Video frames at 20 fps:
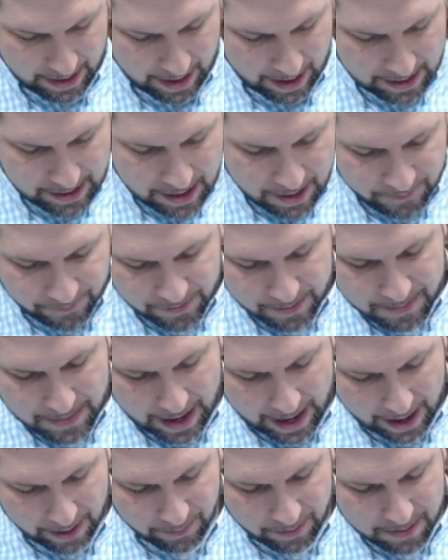And then from
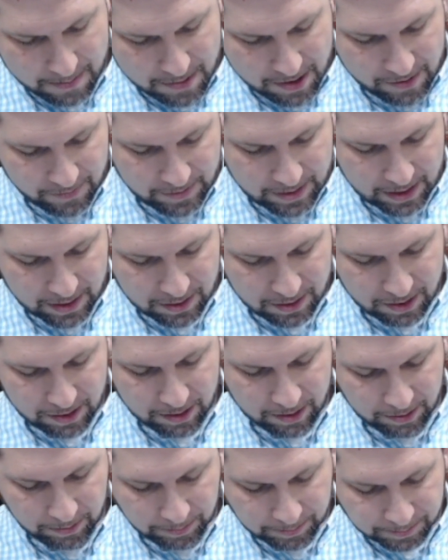that, we moved
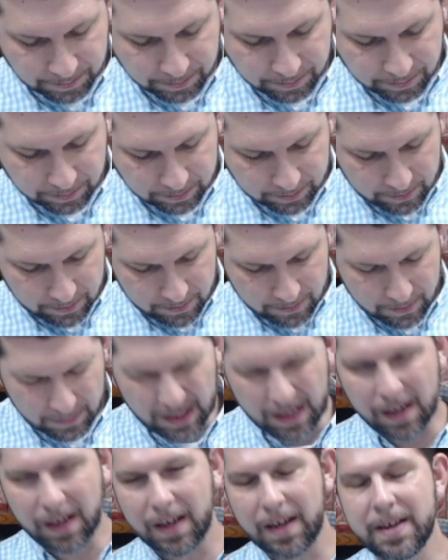into
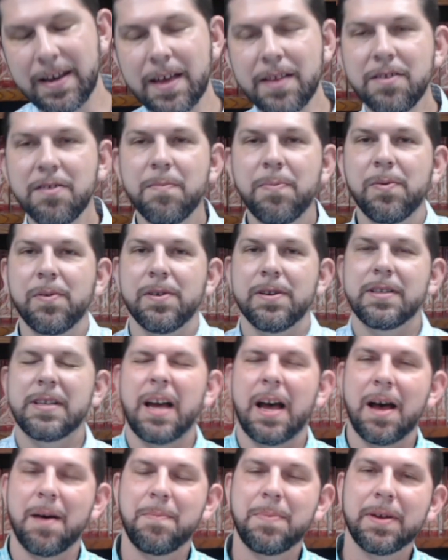uh, another important
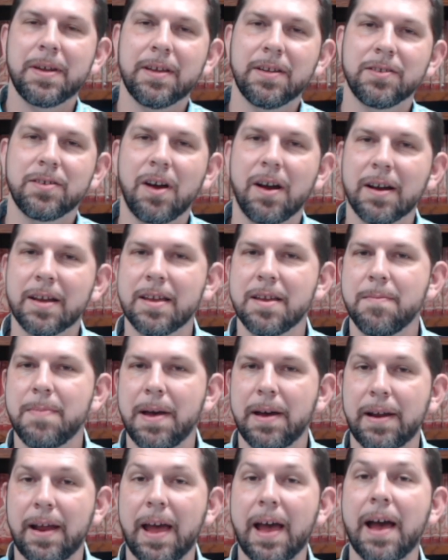topic in talking
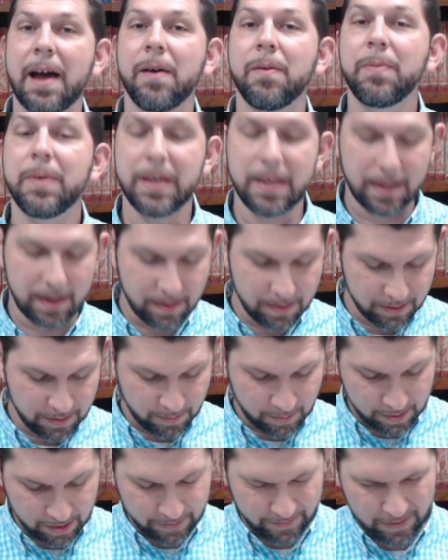about how we hear
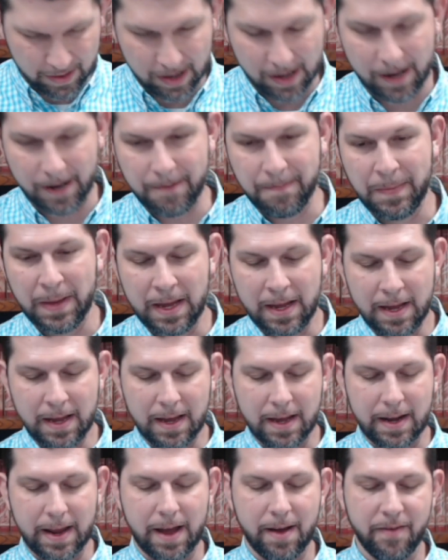the Word of God
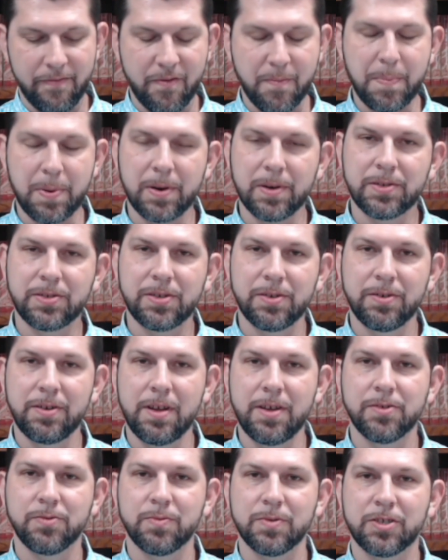and how, if a person
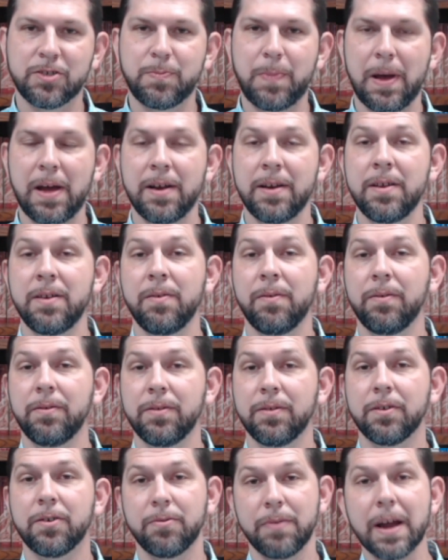is responding
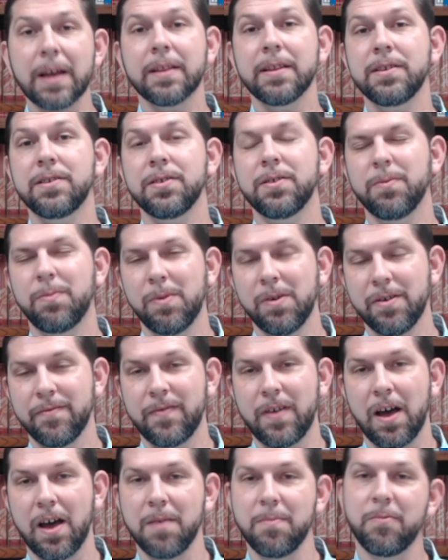correctly to the Word
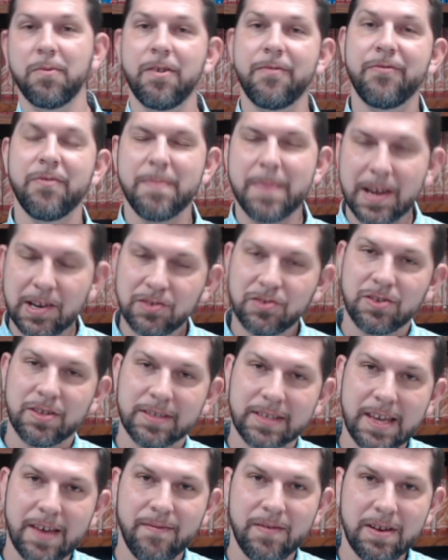of God, more information
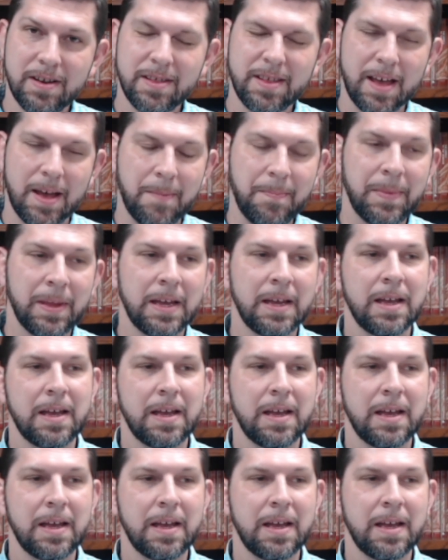is given to them.